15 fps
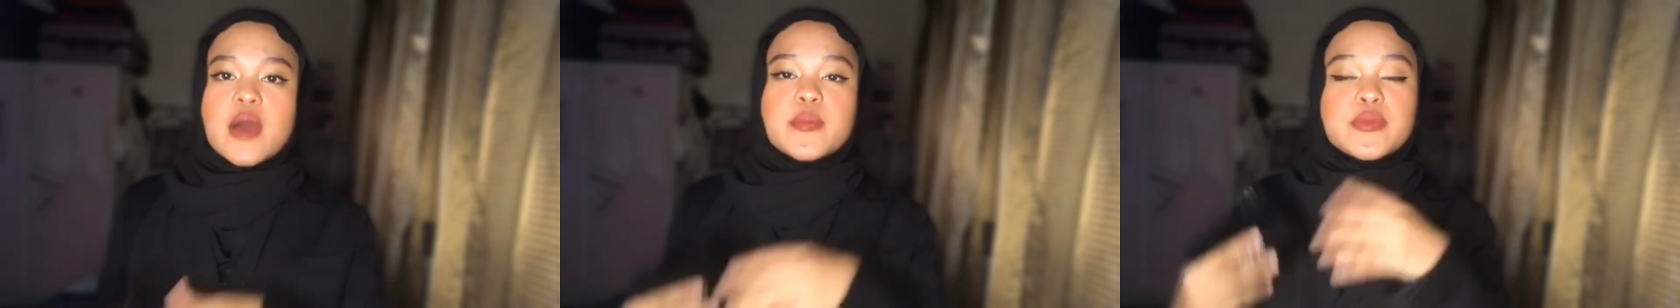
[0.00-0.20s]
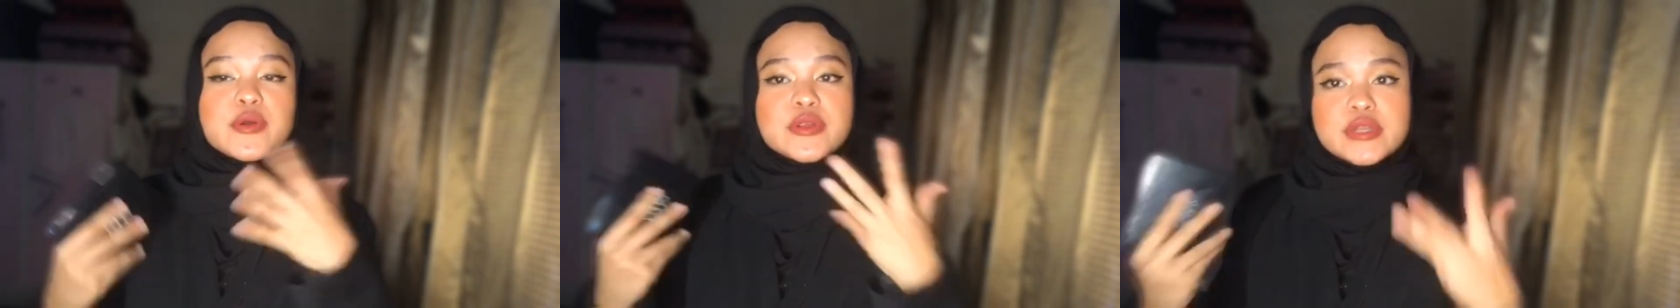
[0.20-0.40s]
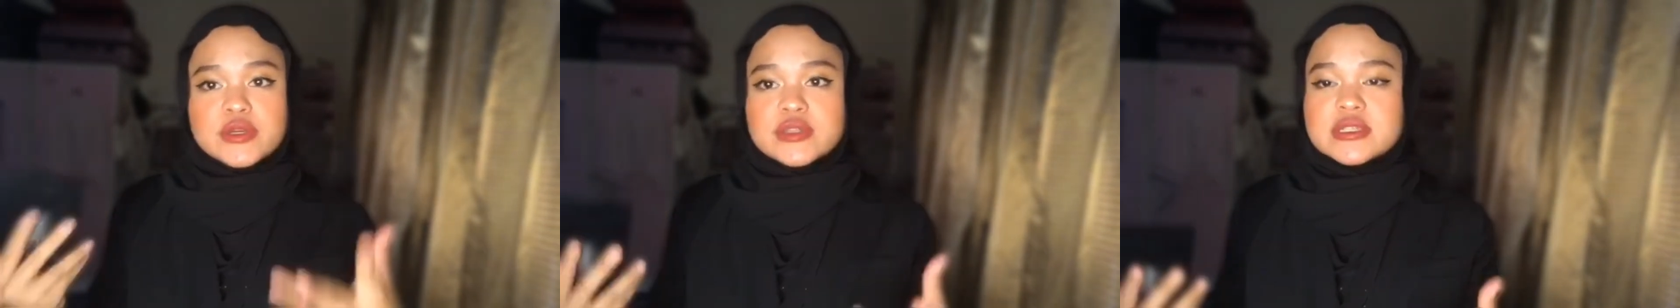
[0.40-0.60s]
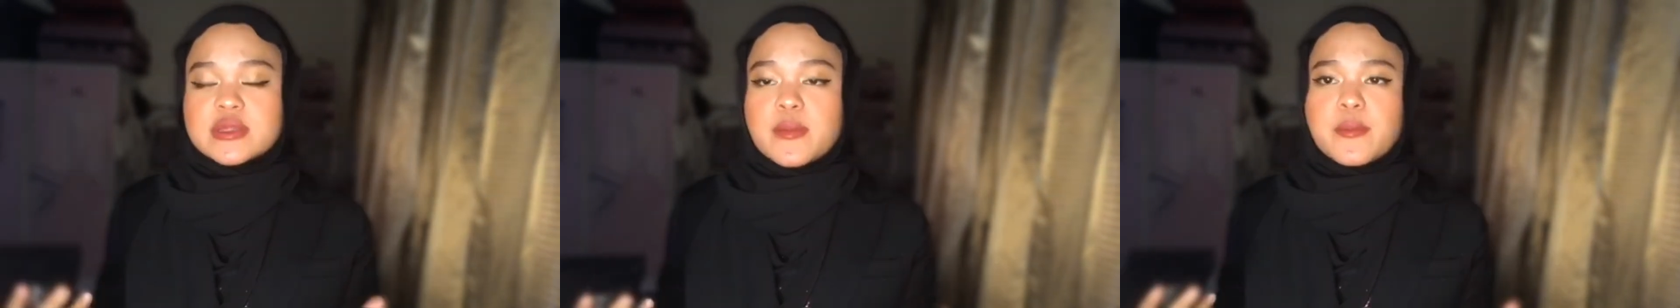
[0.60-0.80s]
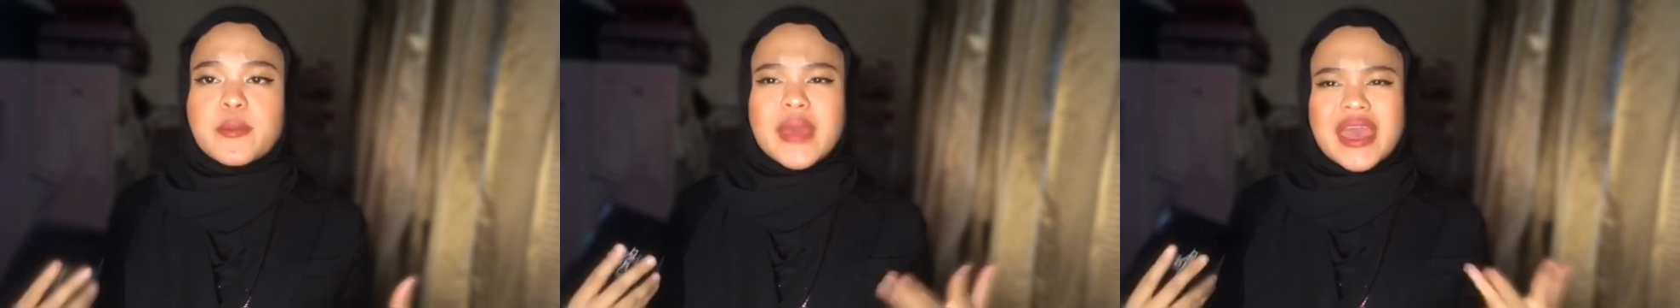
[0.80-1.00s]
produce
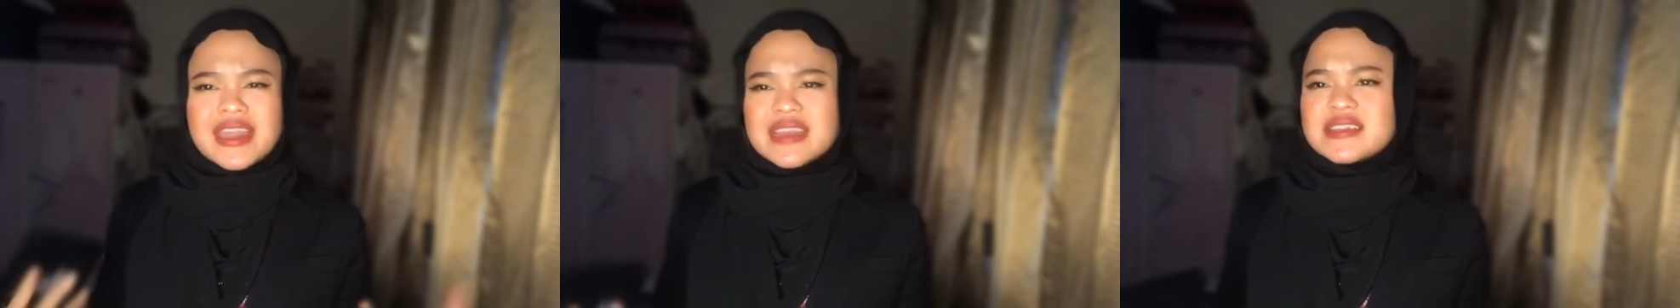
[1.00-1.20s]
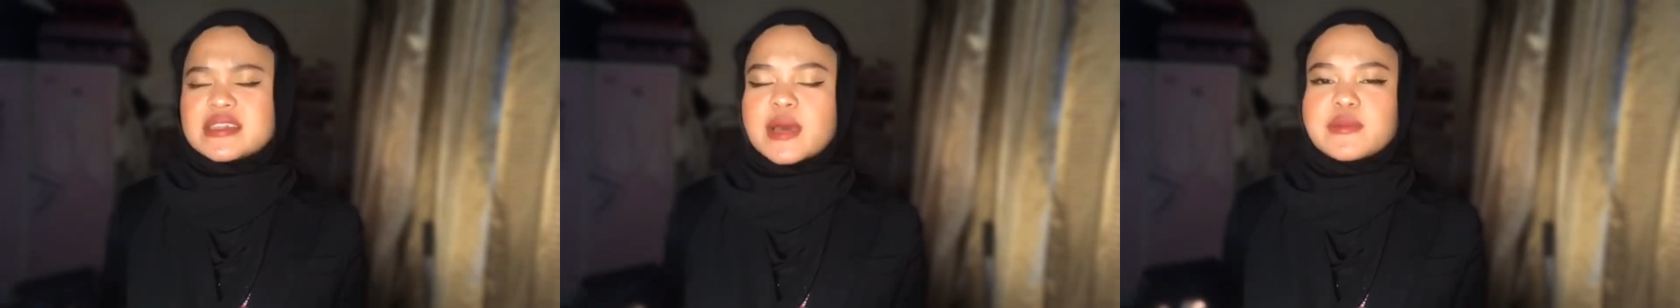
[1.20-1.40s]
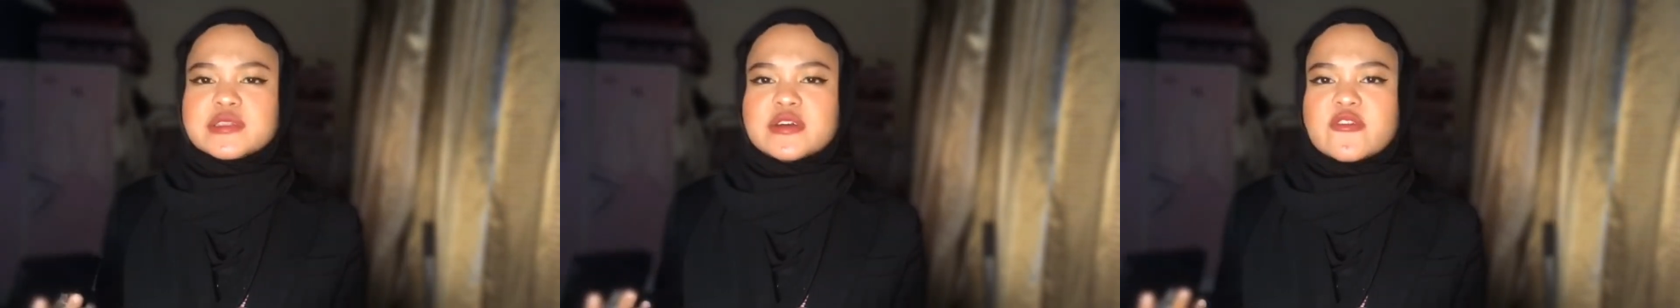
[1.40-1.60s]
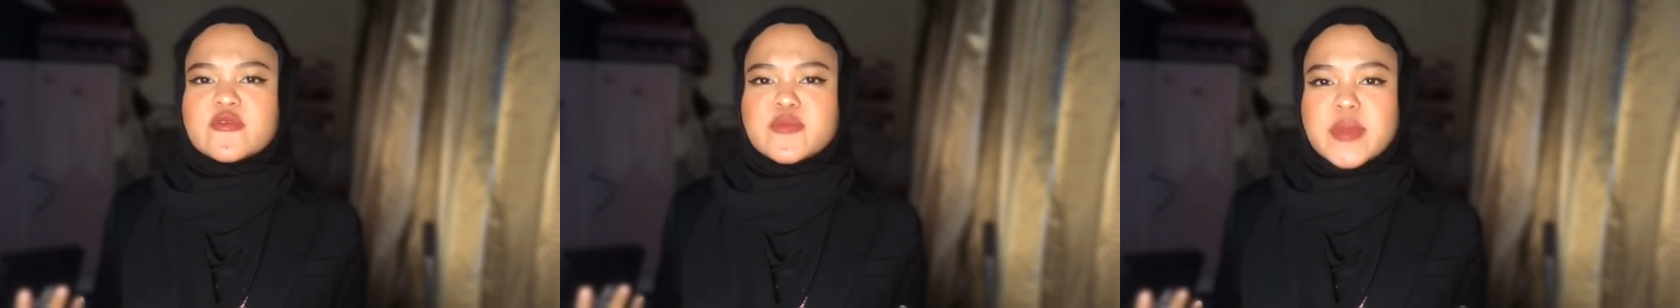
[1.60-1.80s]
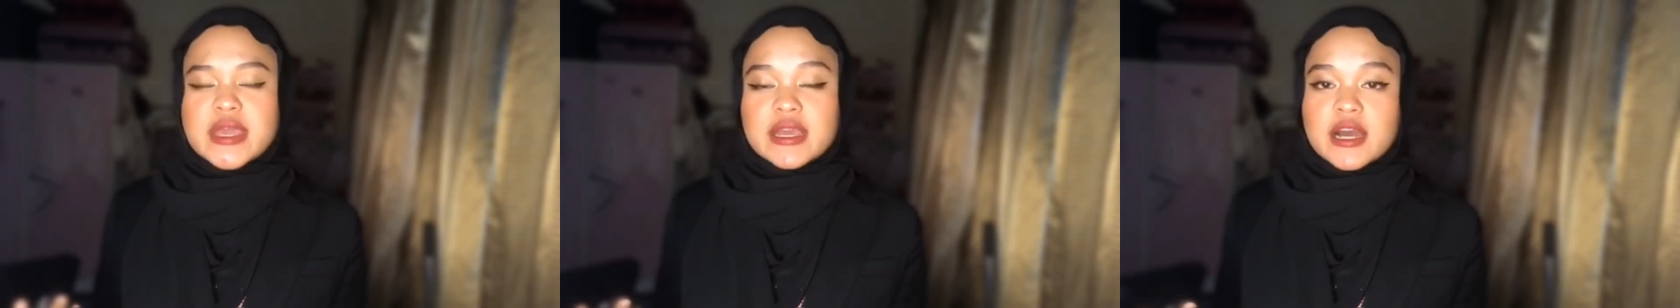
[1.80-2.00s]
many types
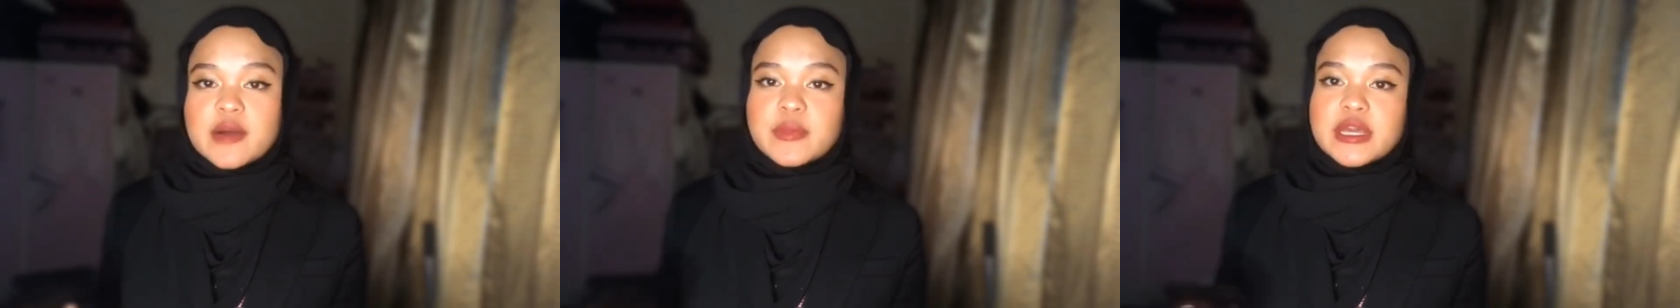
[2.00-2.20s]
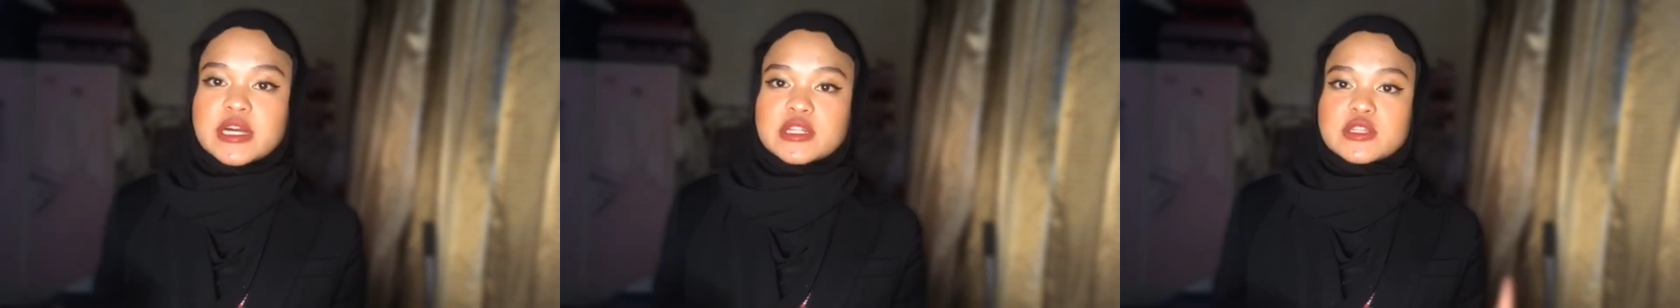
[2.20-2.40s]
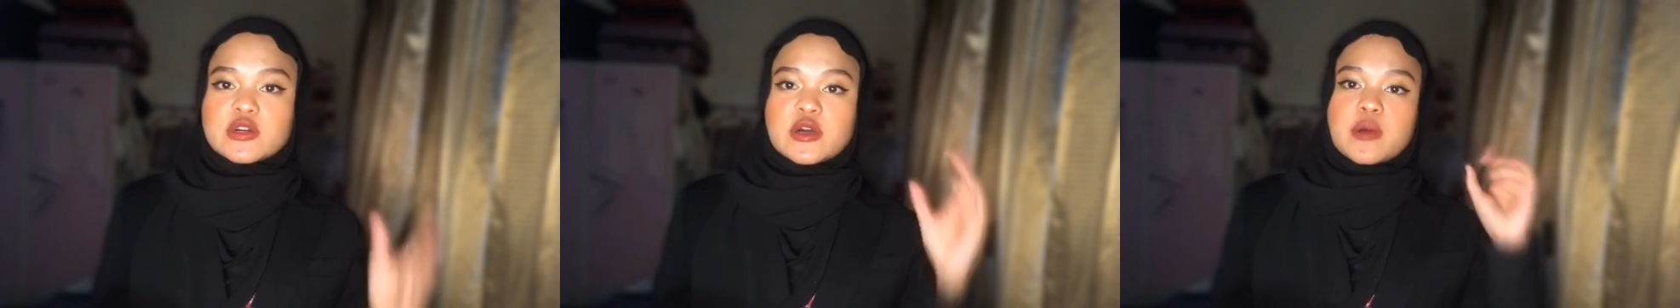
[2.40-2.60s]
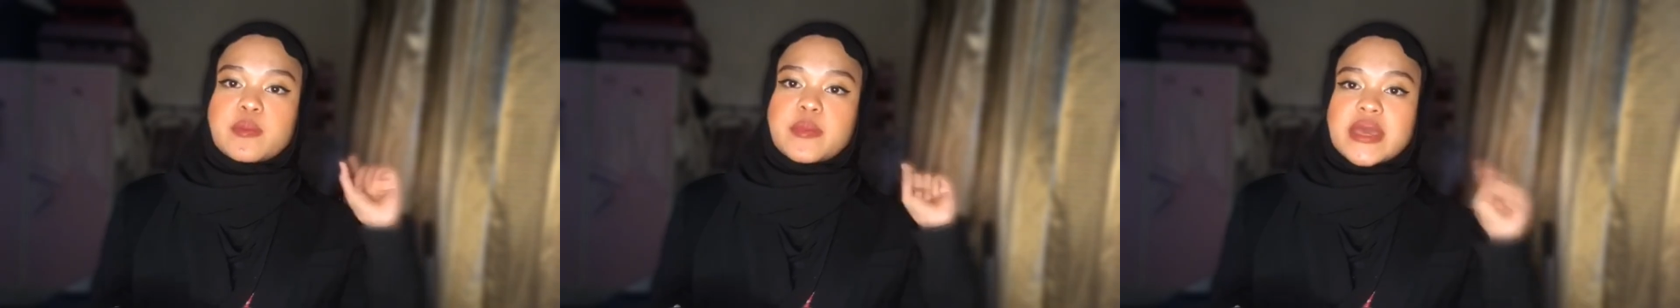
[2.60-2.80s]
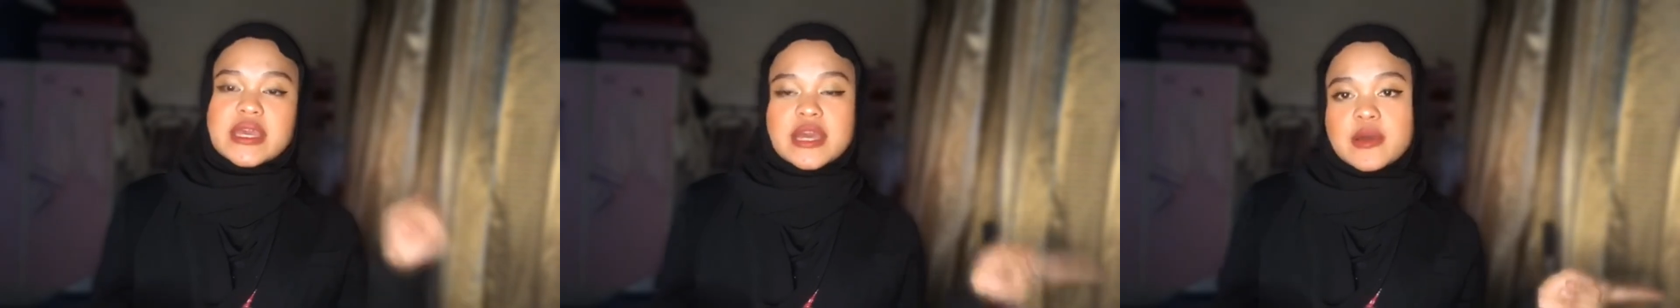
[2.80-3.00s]
of makeup, include
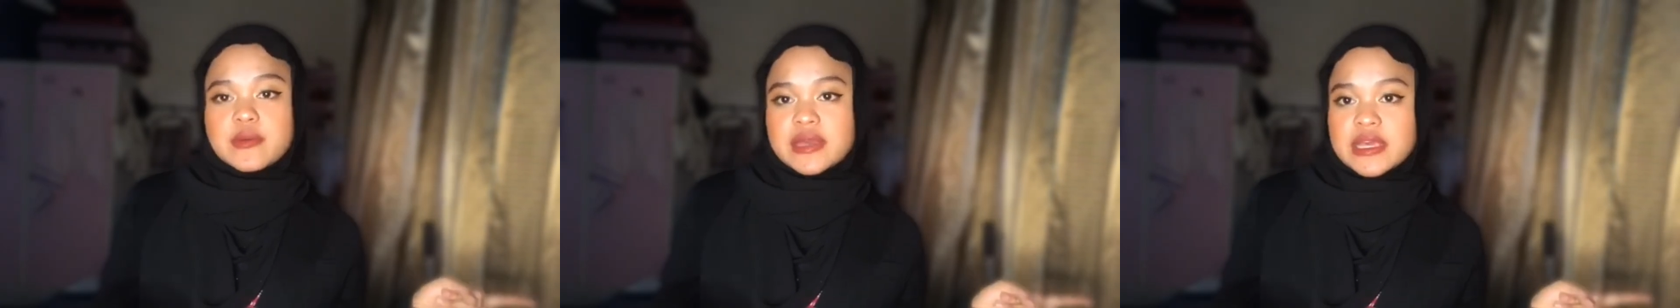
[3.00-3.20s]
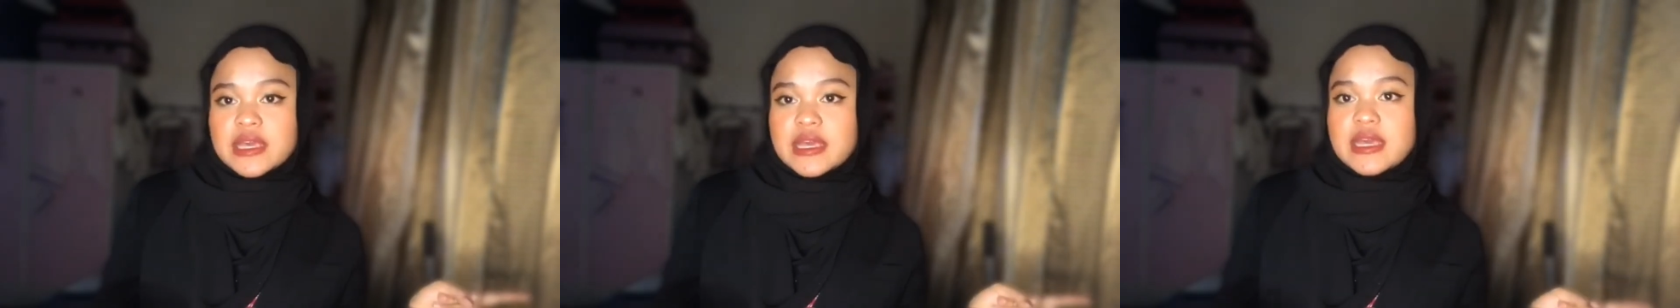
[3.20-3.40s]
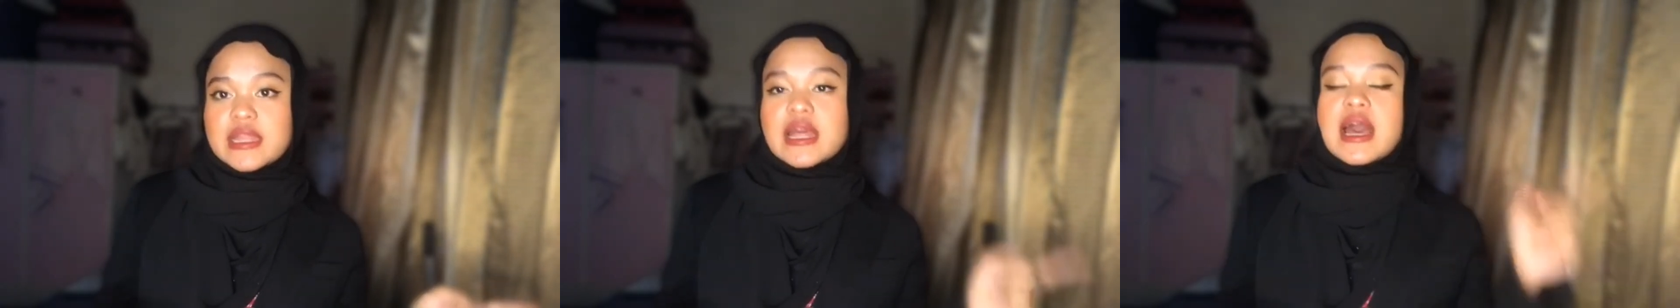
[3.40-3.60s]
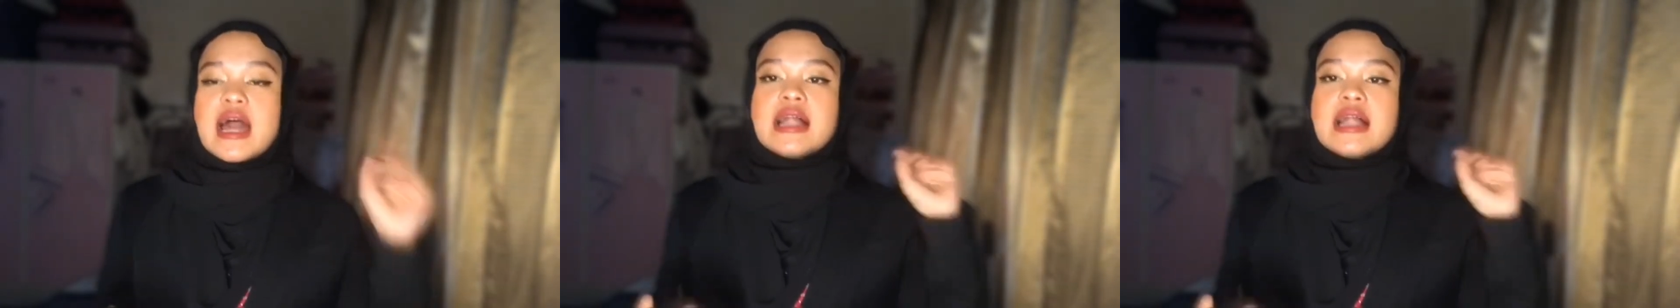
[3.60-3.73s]
makeup kit,